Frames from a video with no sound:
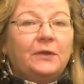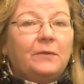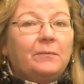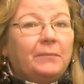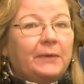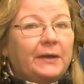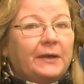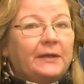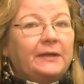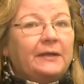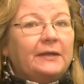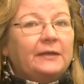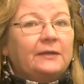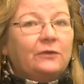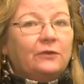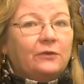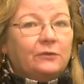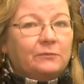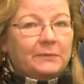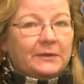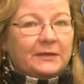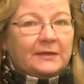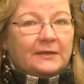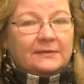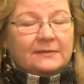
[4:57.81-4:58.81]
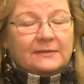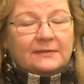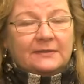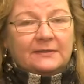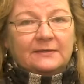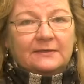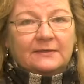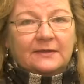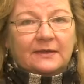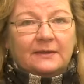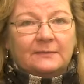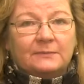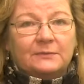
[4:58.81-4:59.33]
But it could be gusty
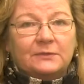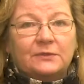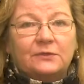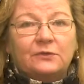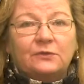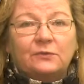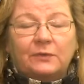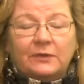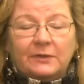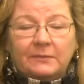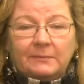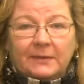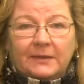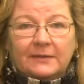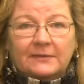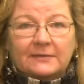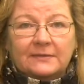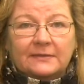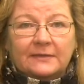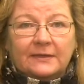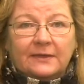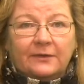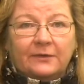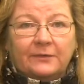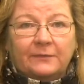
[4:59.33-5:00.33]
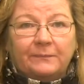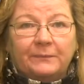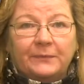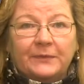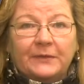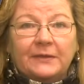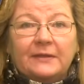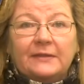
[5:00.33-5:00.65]
at times to 20 miles an hour.